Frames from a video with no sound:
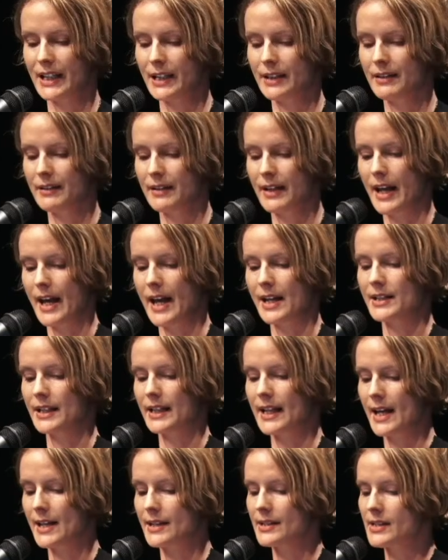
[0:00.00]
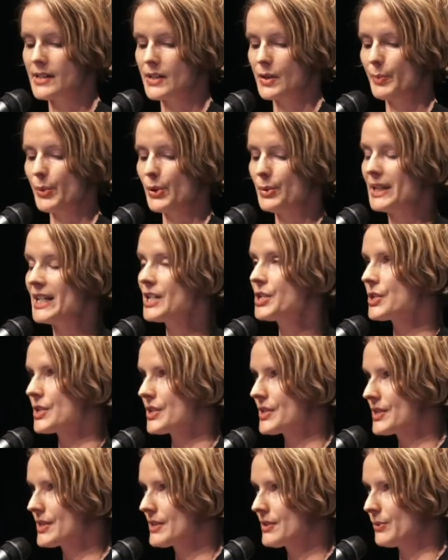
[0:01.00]
in and against the
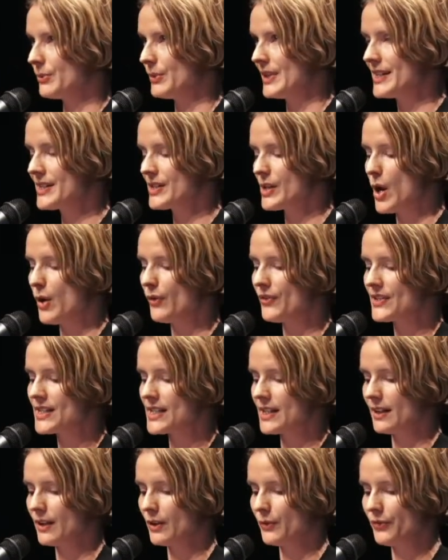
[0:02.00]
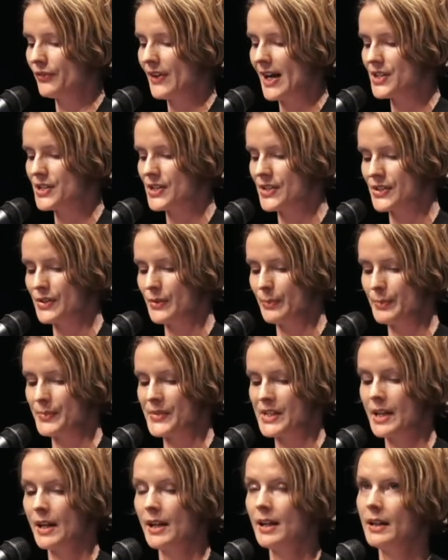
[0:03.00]
pernicious resurfacing of
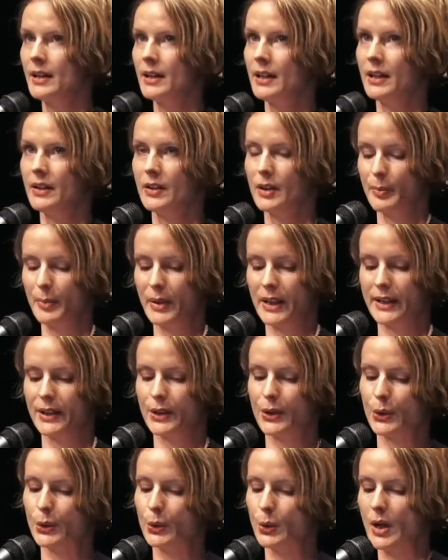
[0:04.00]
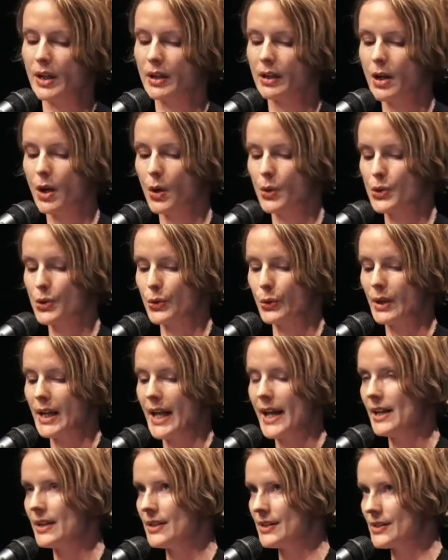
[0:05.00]
fascisms in the political and cultural
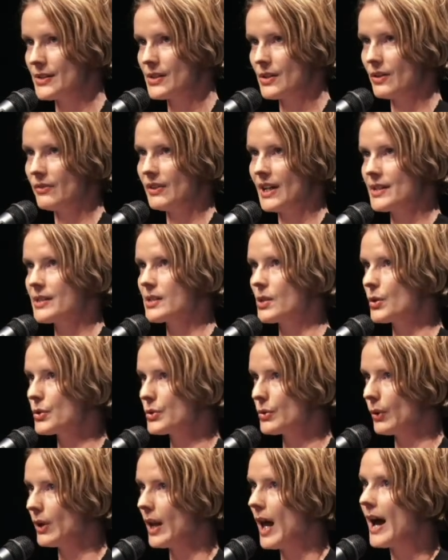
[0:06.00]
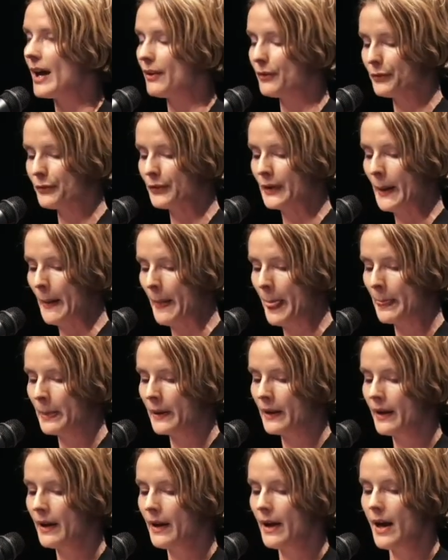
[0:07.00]
layers of our social life.
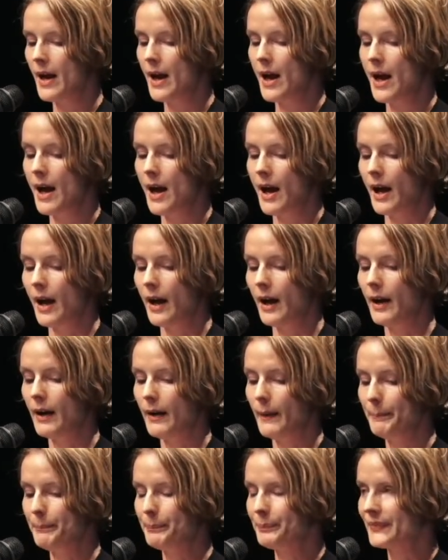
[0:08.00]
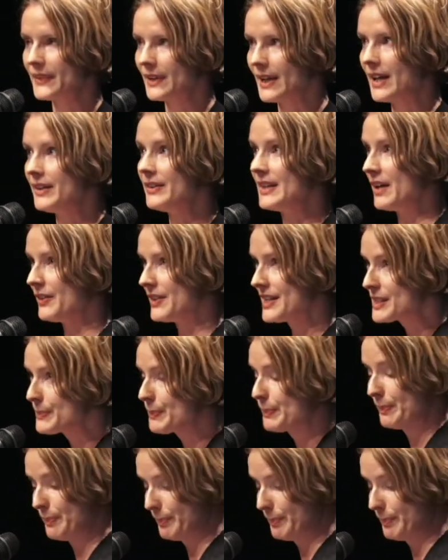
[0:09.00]
And now this